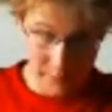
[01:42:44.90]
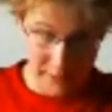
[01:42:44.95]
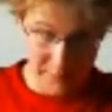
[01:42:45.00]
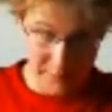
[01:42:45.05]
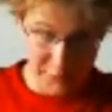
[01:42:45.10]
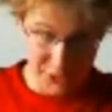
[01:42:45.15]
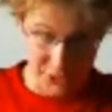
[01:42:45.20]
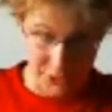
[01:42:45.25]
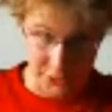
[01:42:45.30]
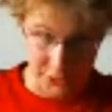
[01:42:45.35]

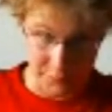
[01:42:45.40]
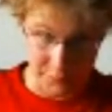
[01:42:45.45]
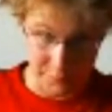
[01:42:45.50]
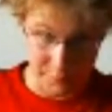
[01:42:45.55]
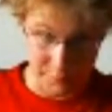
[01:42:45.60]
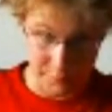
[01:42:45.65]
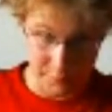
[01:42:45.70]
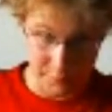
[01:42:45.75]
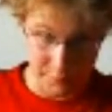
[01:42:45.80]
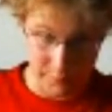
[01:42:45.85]
Imgur,
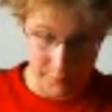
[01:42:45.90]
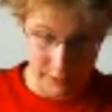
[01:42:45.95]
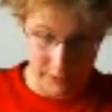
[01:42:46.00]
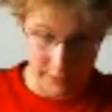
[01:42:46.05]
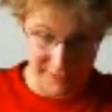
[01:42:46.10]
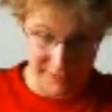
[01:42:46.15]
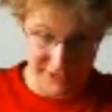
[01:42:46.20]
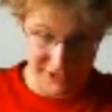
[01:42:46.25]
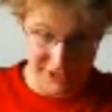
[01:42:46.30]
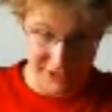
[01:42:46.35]
the
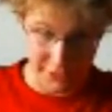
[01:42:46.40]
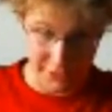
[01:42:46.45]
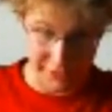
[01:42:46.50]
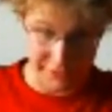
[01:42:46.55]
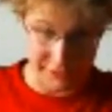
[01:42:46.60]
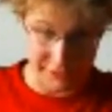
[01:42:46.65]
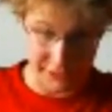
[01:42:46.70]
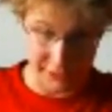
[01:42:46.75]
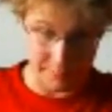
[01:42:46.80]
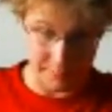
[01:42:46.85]
image sharing
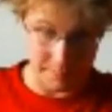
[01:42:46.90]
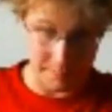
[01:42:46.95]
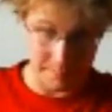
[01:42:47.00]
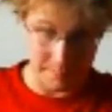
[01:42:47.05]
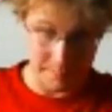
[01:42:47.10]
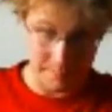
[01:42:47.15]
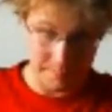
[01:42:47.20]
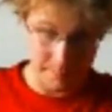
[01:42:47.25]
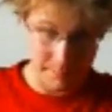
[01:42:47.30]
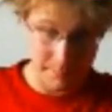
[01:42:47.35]
site.
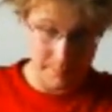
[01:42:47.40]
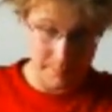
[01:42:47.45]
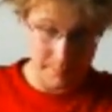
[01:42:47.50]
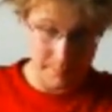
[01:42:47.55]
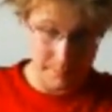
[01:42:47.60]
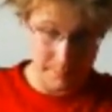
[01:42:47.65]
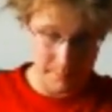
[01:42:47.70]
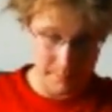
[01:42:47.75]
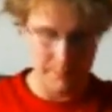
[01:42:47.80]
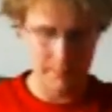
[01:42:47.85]

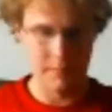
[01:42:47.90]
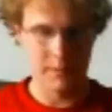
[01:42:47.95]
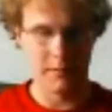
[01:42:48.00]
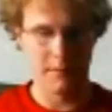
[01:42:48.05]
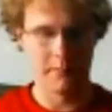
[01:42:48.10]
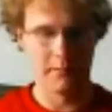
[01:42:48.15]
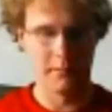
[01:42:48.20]
I've heard of